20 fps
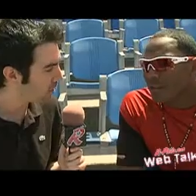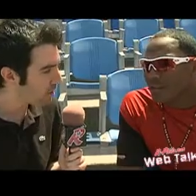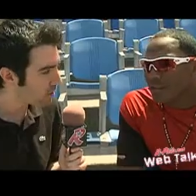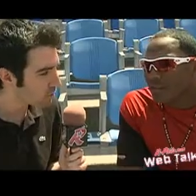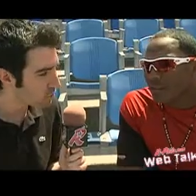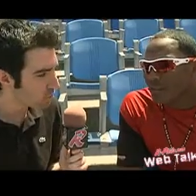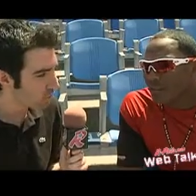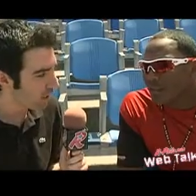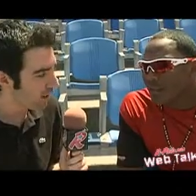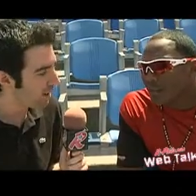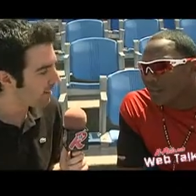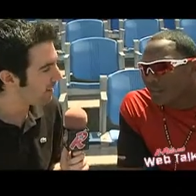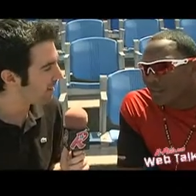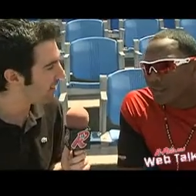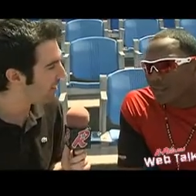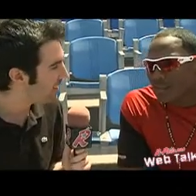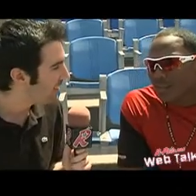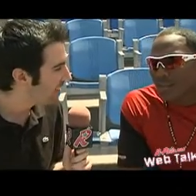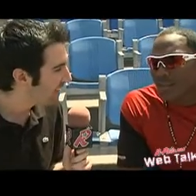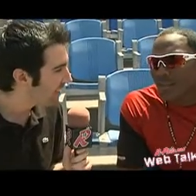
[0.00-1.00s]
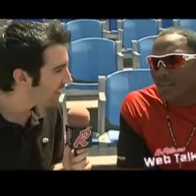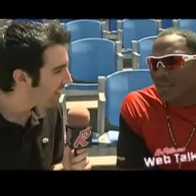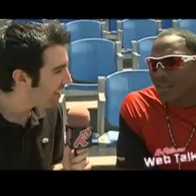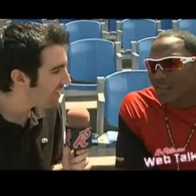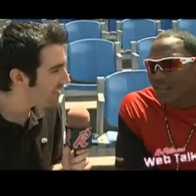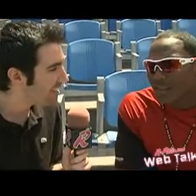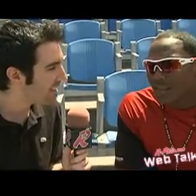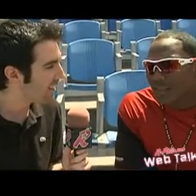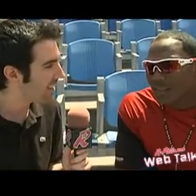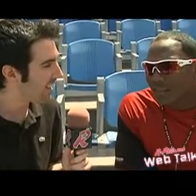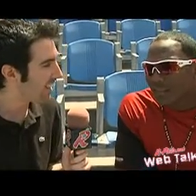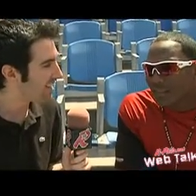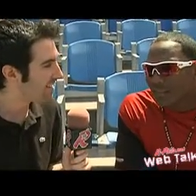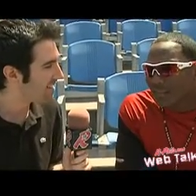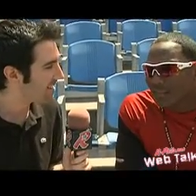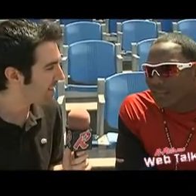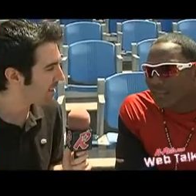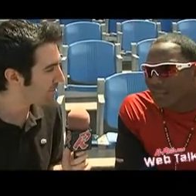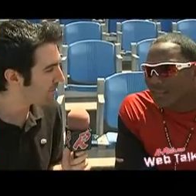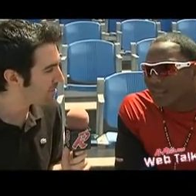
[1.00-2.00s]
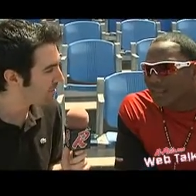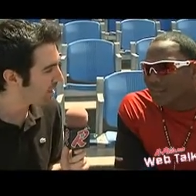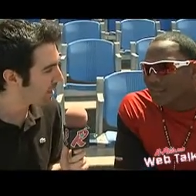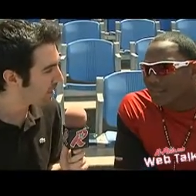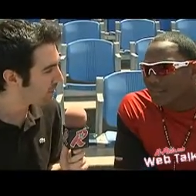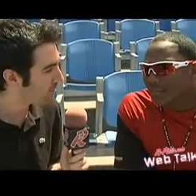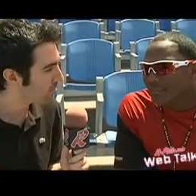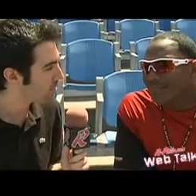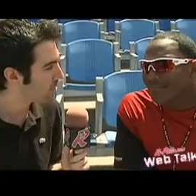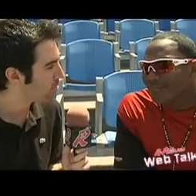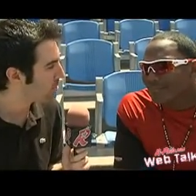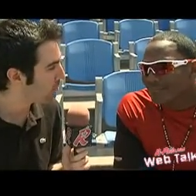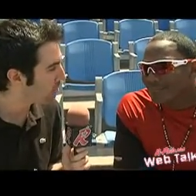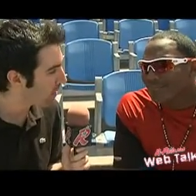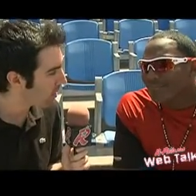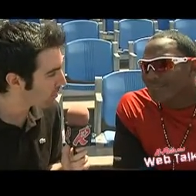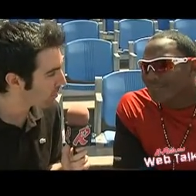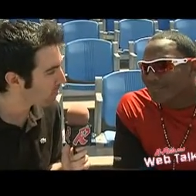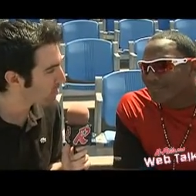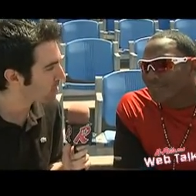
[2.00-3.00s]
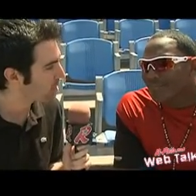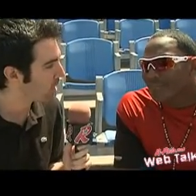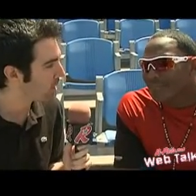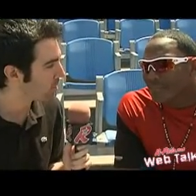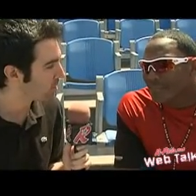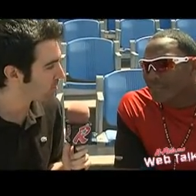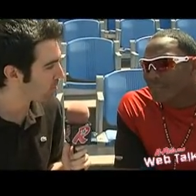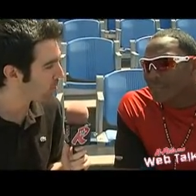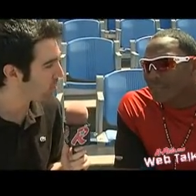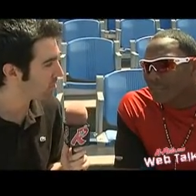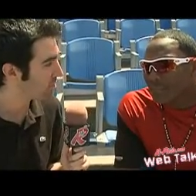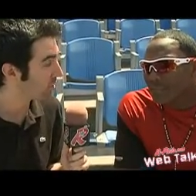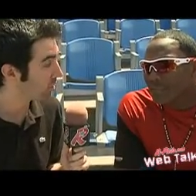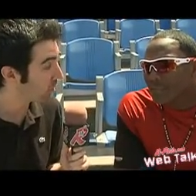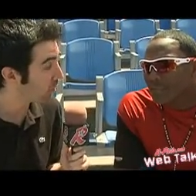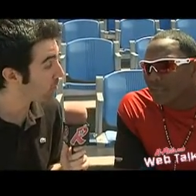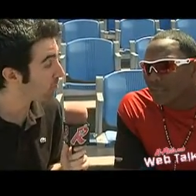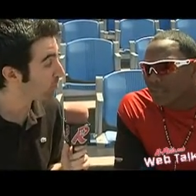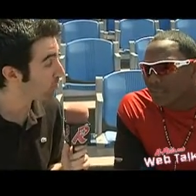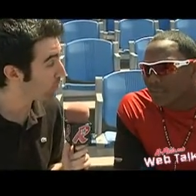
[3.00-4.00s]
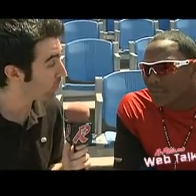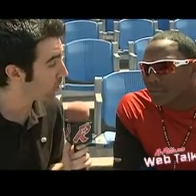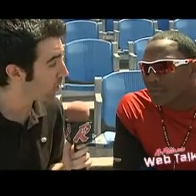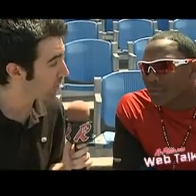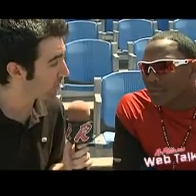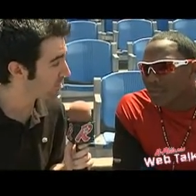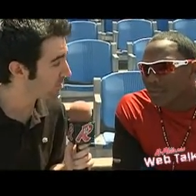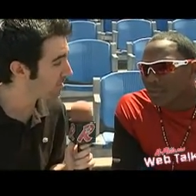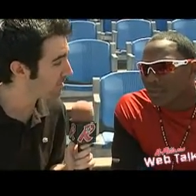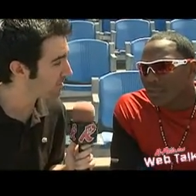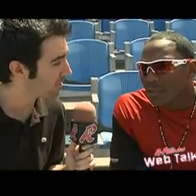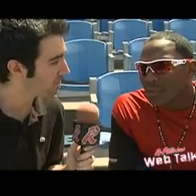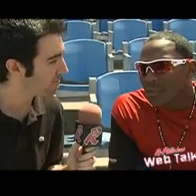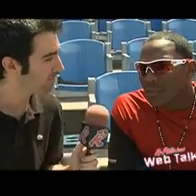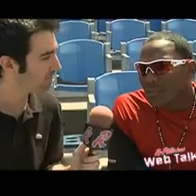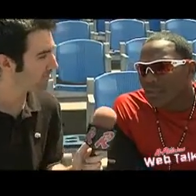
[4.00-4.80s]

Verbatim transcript: What do you try to indicate to them, tell them to prepare themselves for as they go through a long season?